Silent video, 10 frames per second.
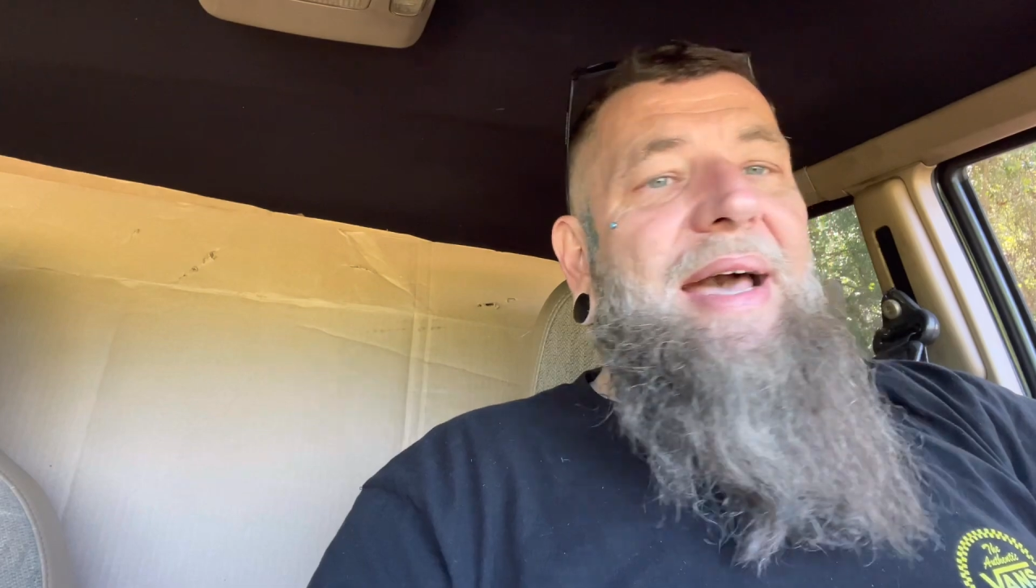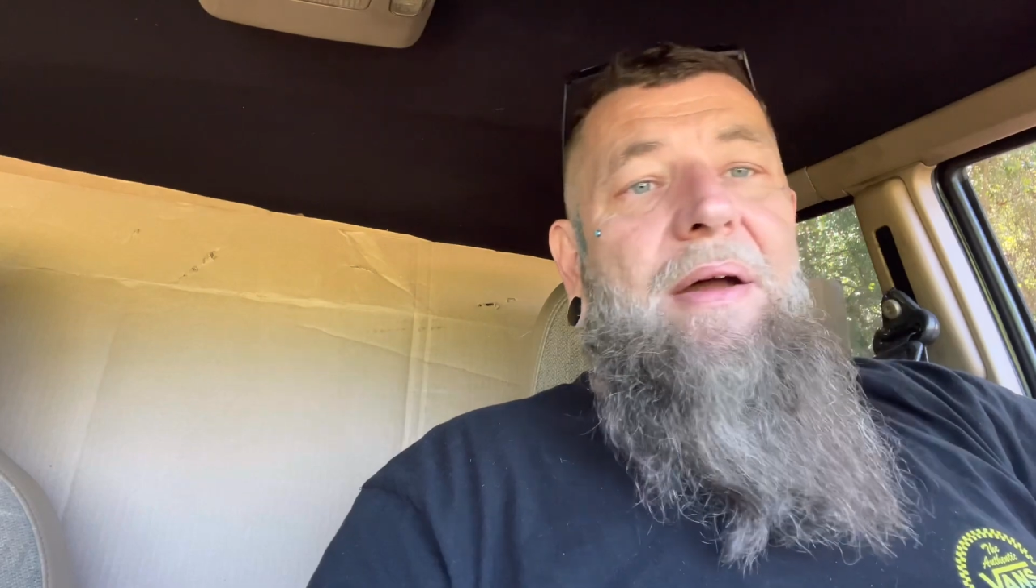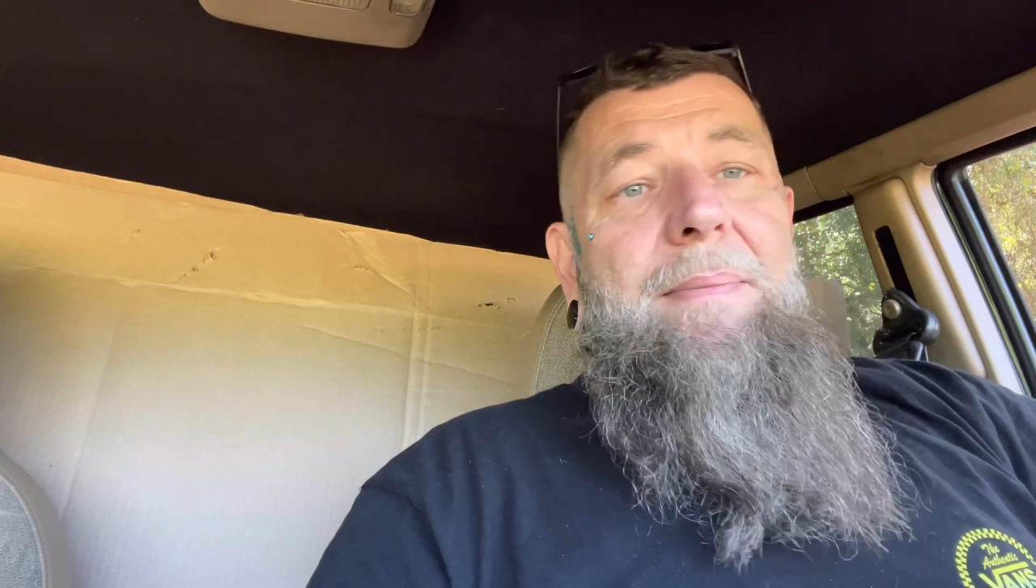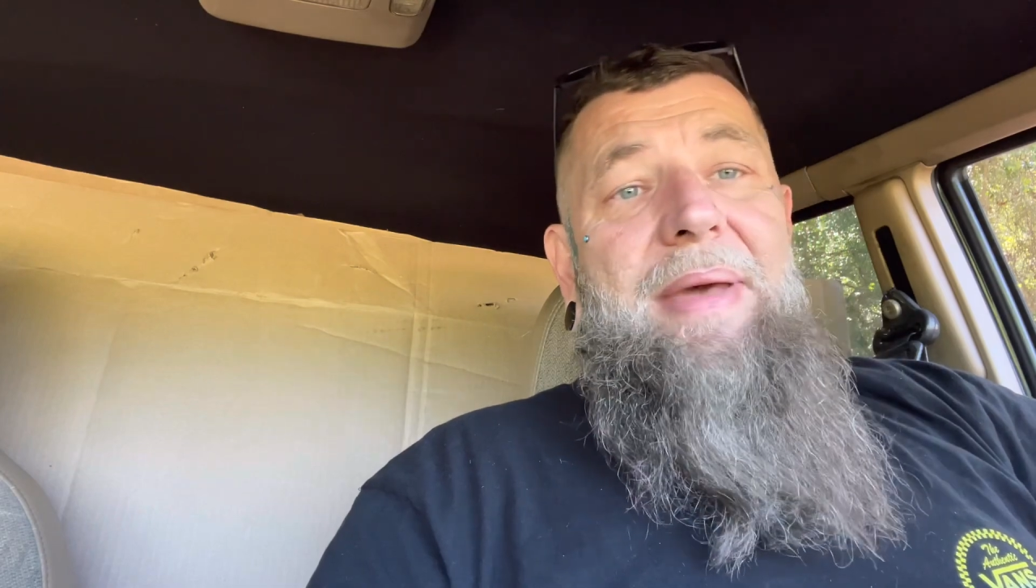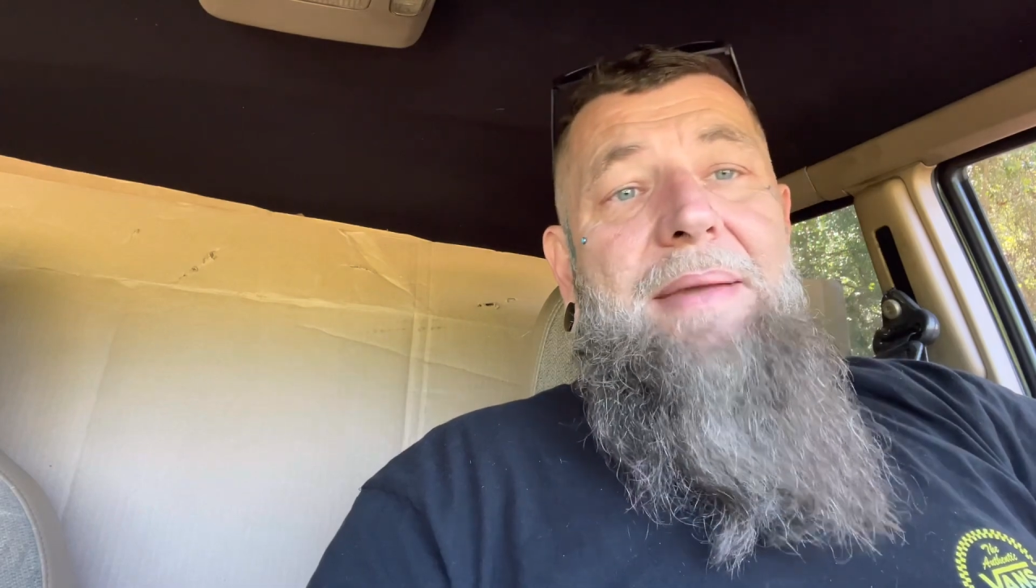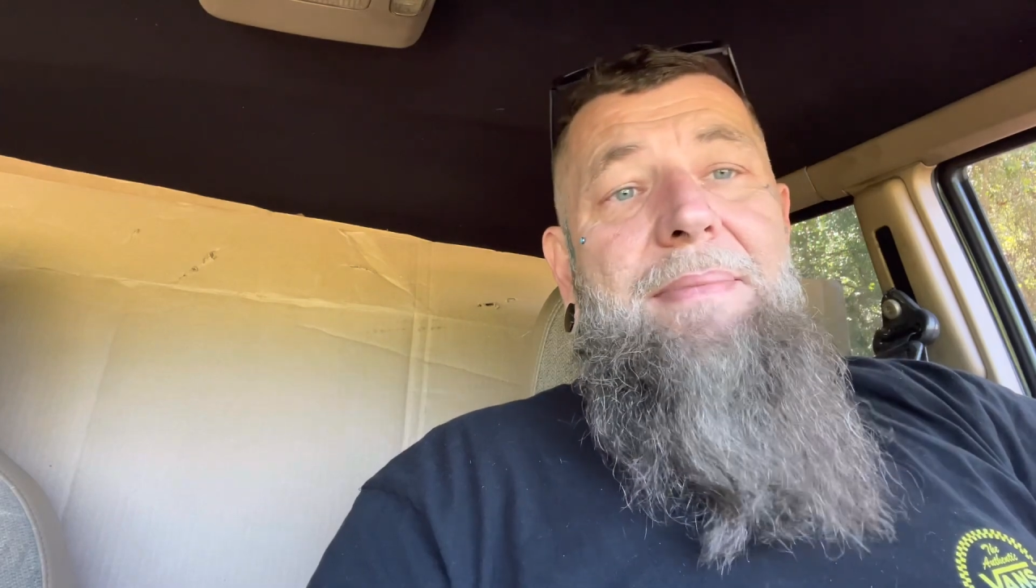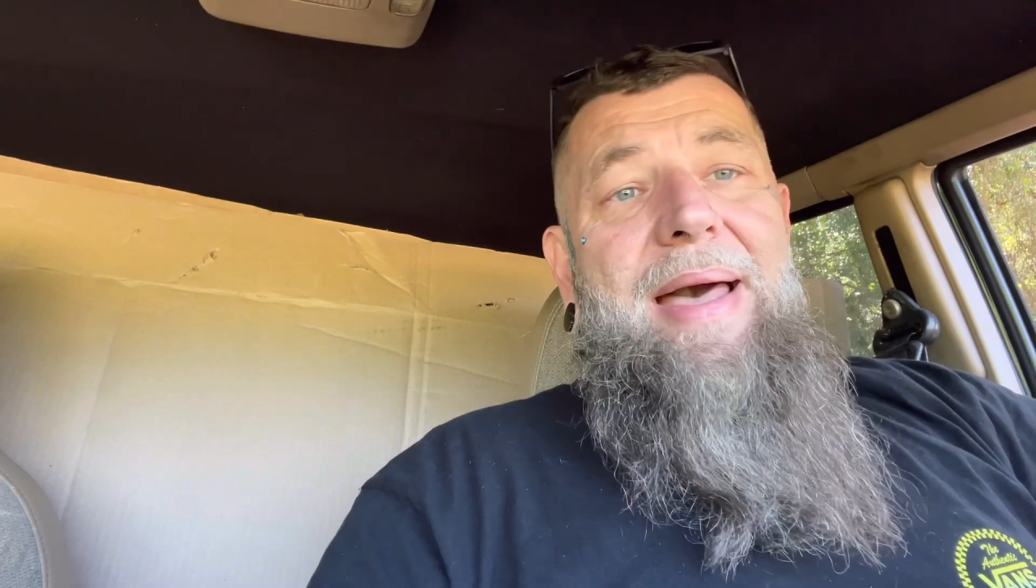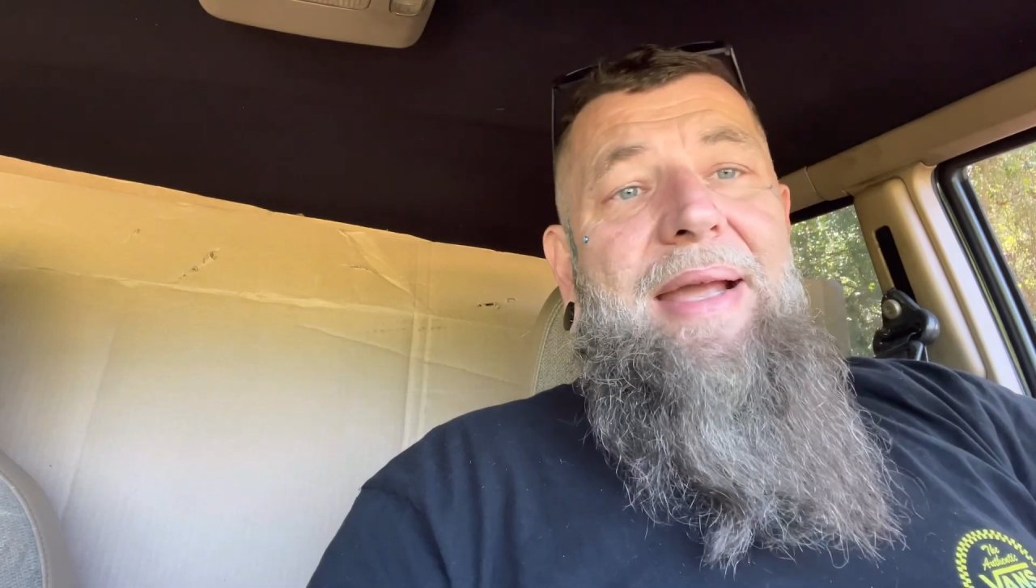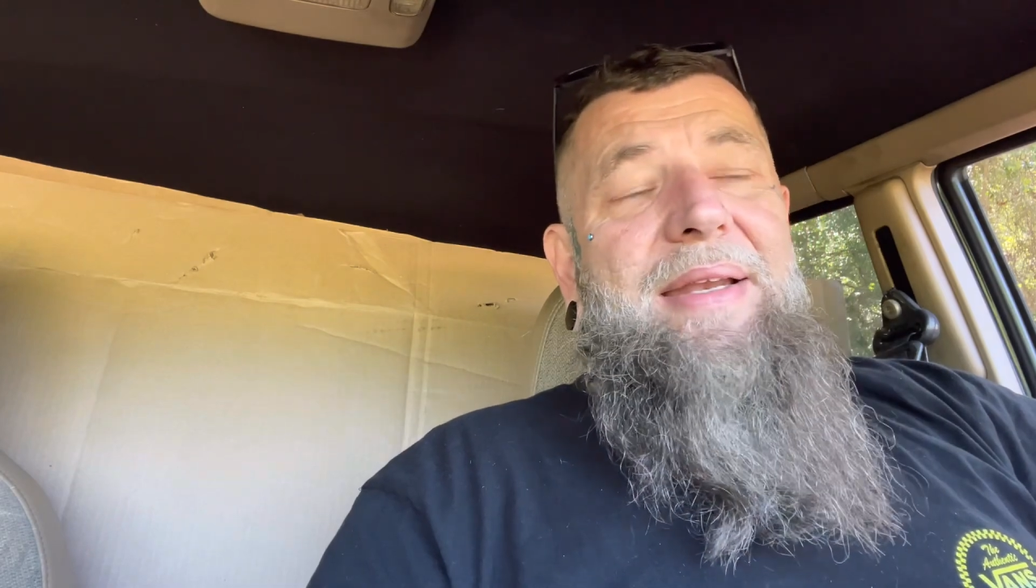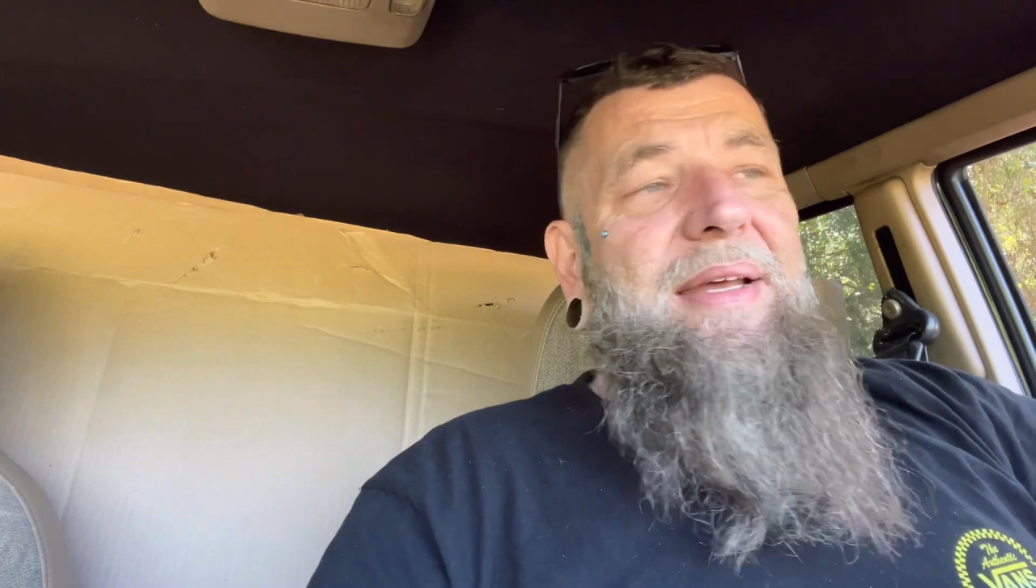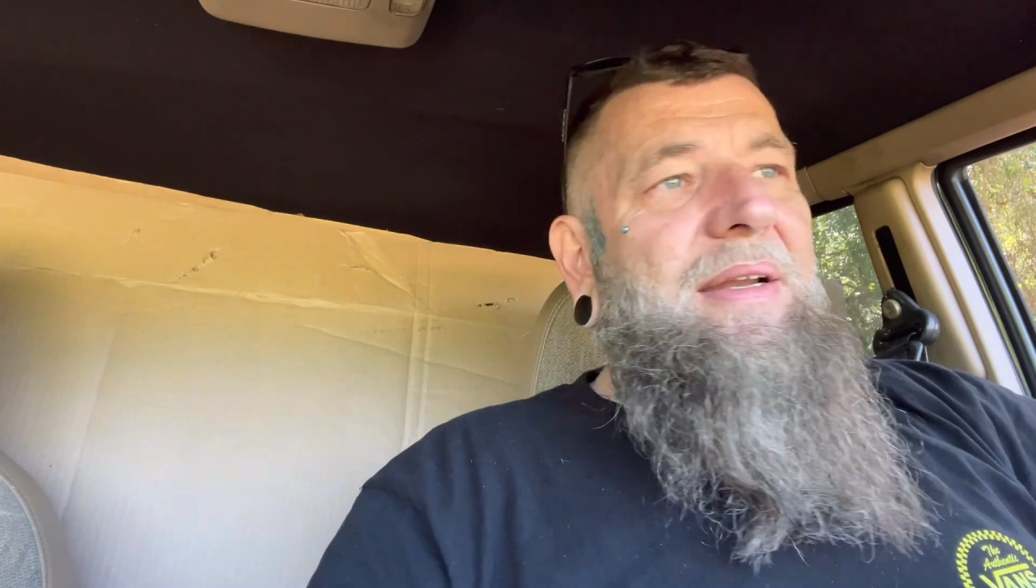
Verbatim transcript: out a big magnet